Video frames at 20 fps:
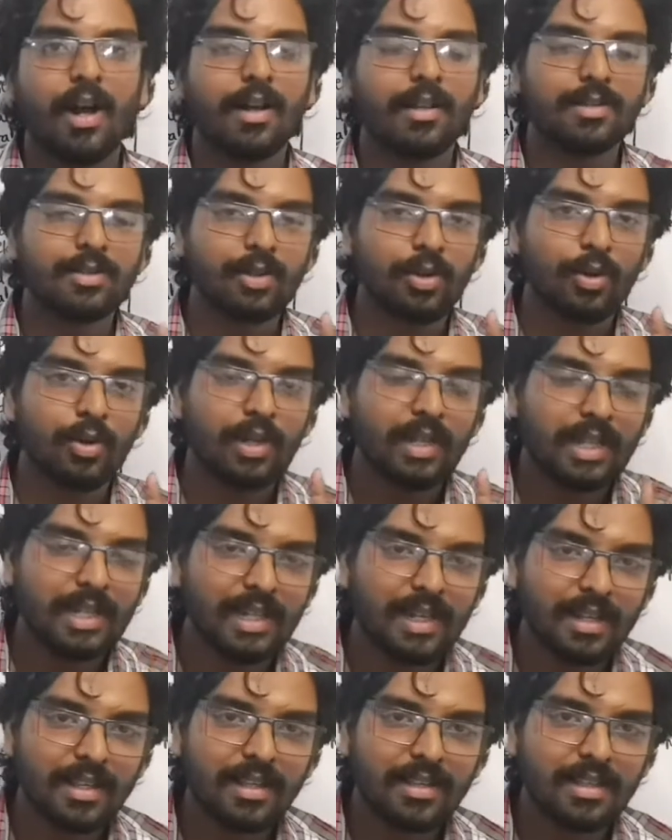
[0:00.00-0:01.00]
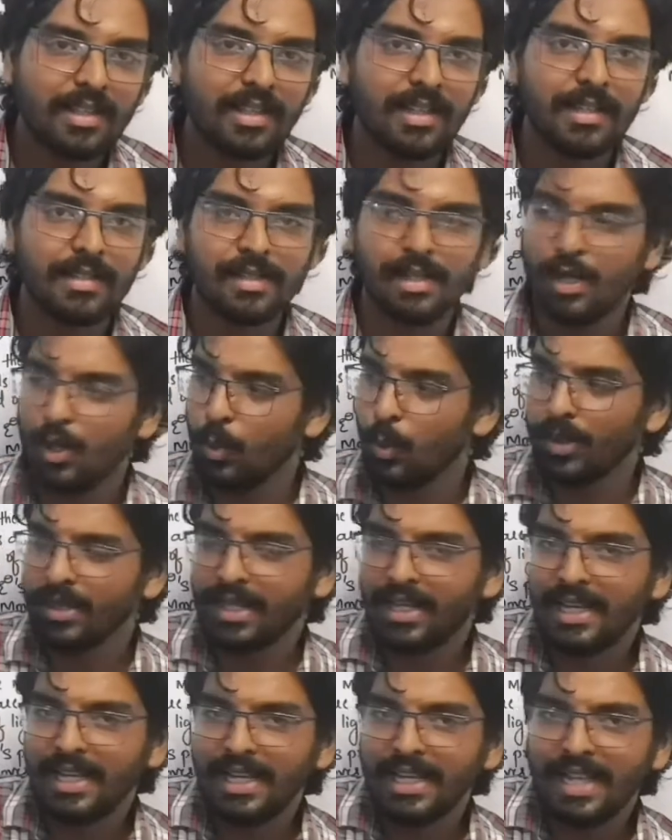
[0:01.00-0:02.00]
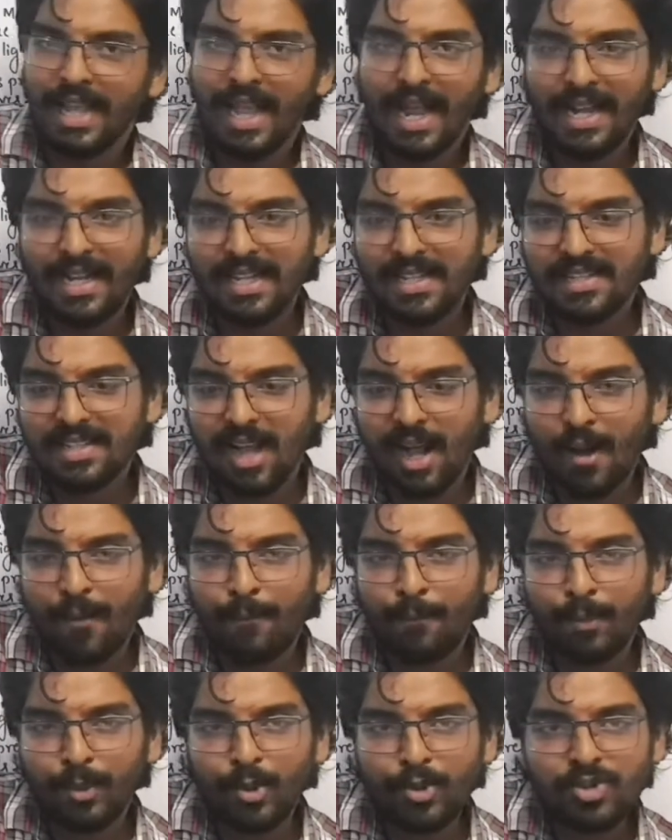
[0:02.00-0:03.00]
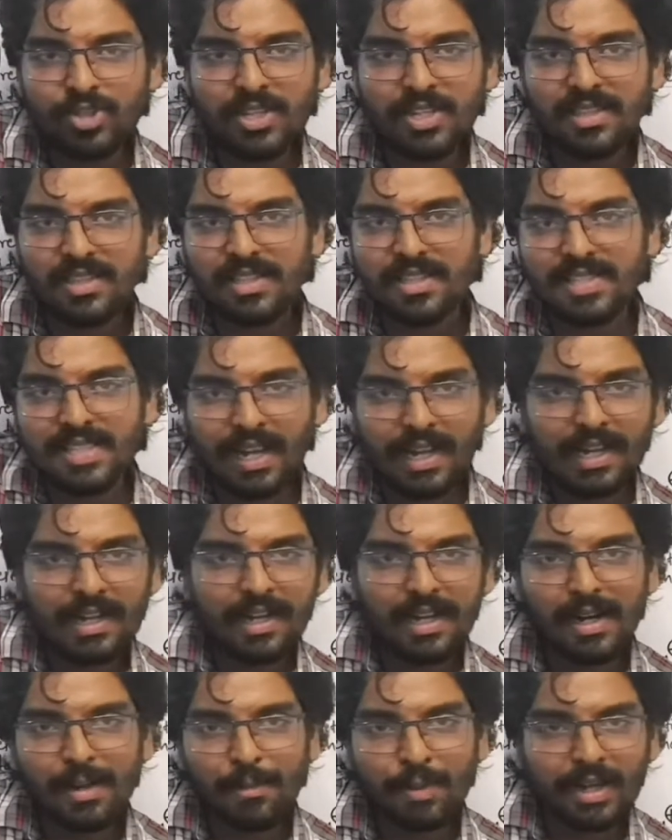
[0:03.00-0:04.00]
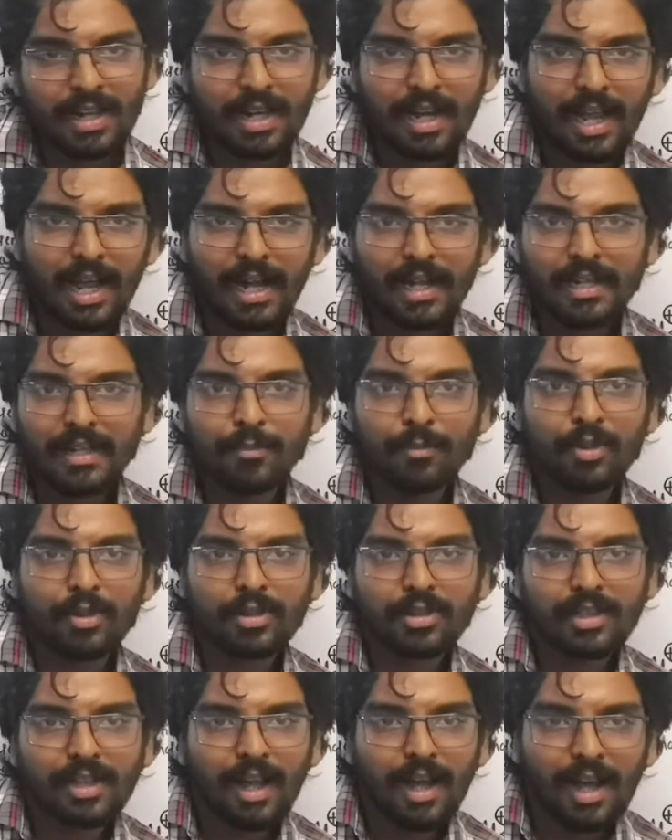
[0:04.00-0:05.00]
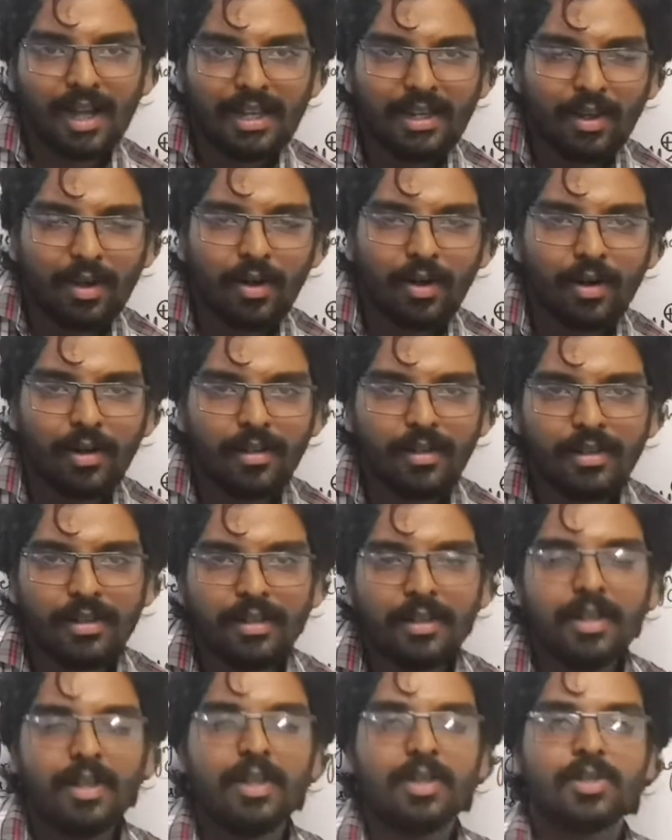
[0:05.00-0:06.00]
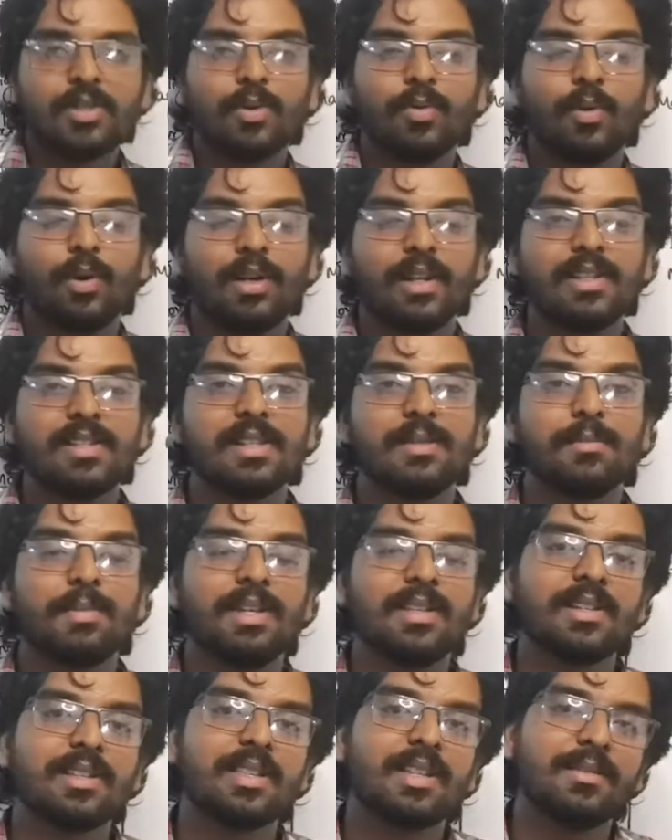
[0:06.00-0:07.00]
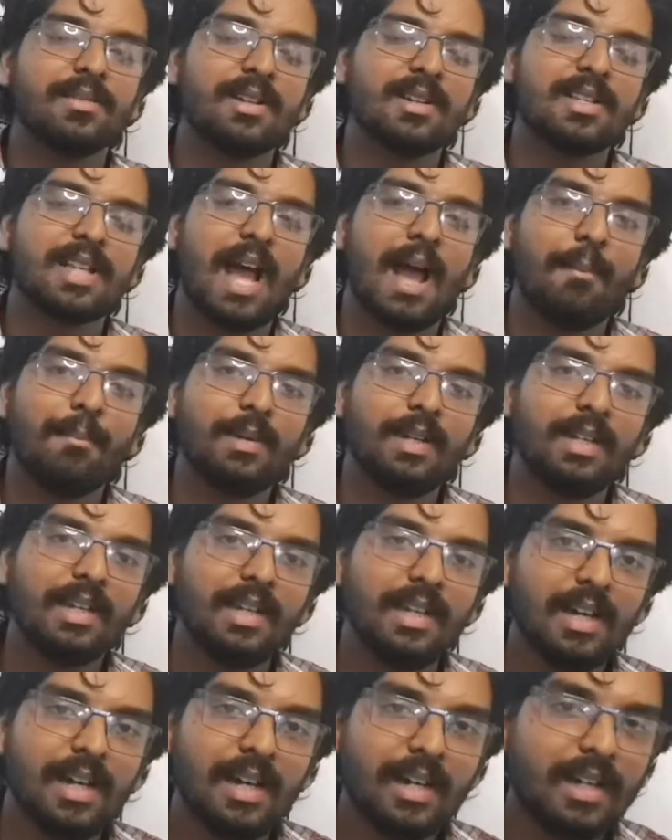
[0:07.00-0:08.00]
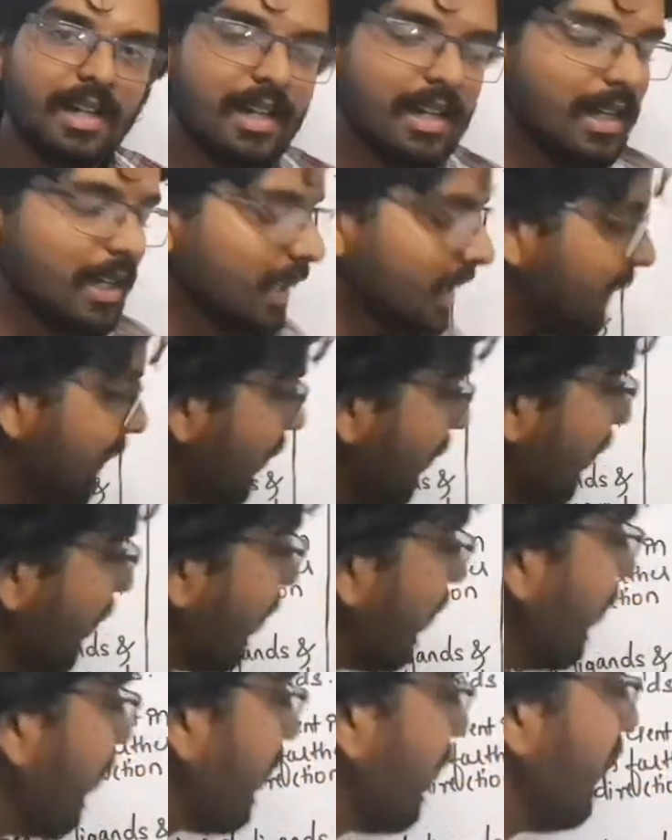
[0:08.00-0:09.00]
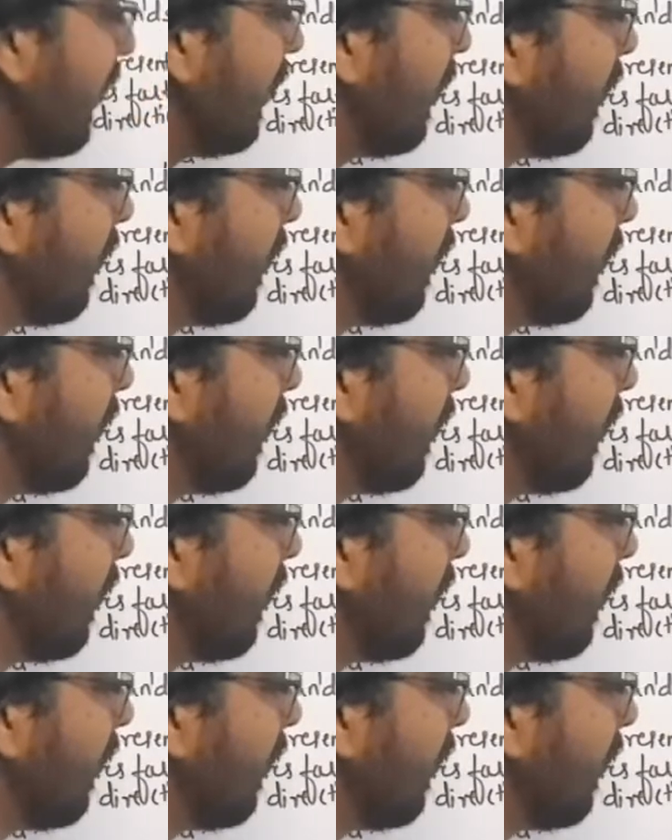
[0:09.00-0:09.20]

So here the thing is, when the ligand is approaching the central metal atom or the ion, so what is the major thing which is happening here? Here,